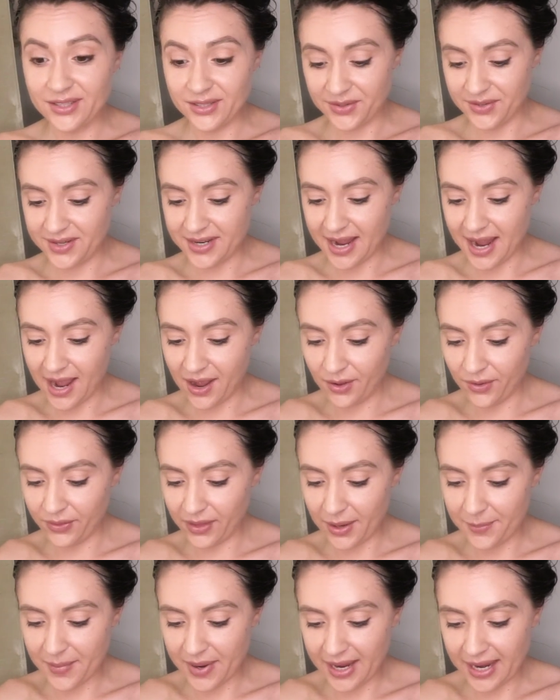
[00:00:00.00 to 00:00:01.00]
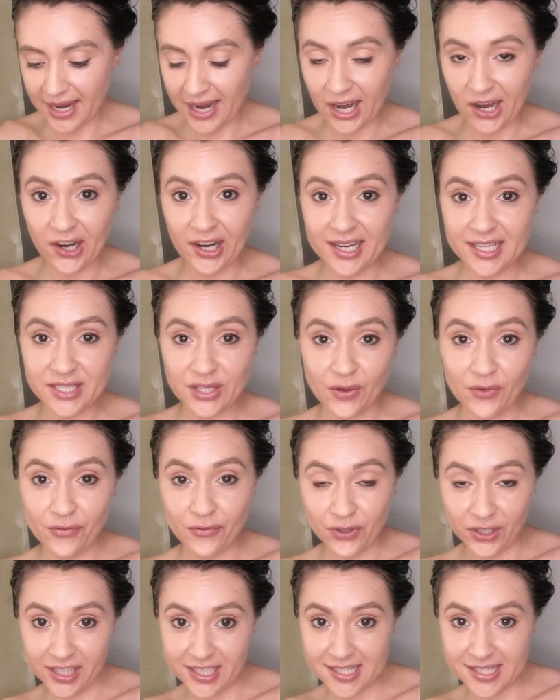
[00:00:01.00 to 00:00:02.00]
so now that my hair is
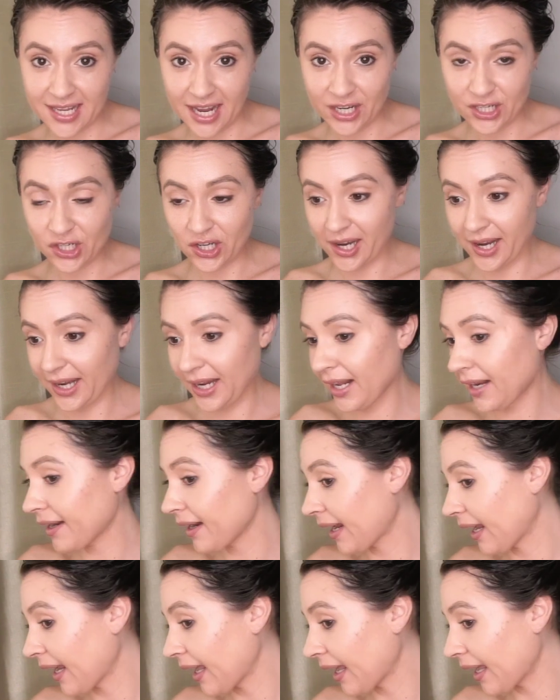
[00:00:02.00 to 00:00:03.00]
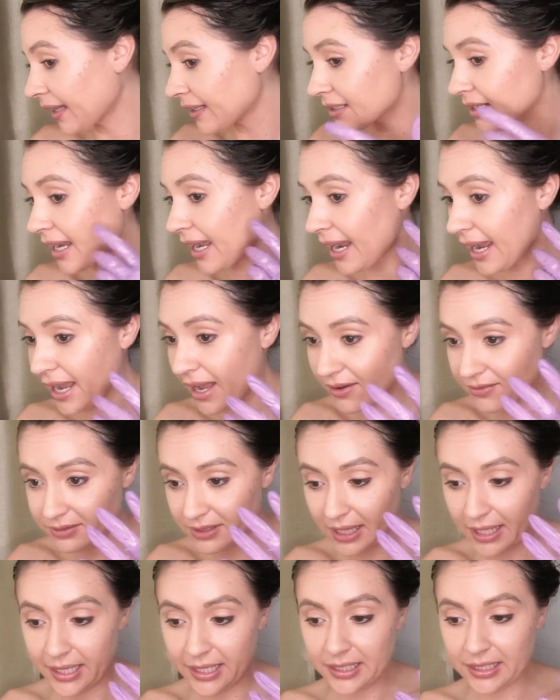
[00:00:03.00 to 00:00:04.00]
fully saturated and I have
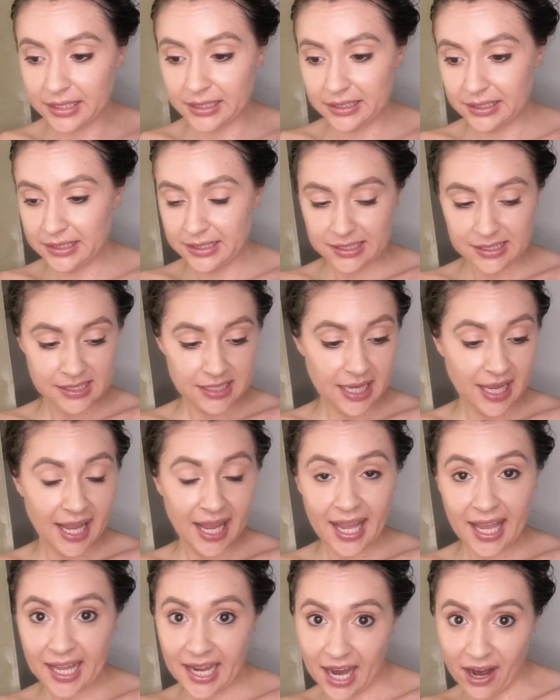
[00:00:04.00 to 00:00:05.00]
like it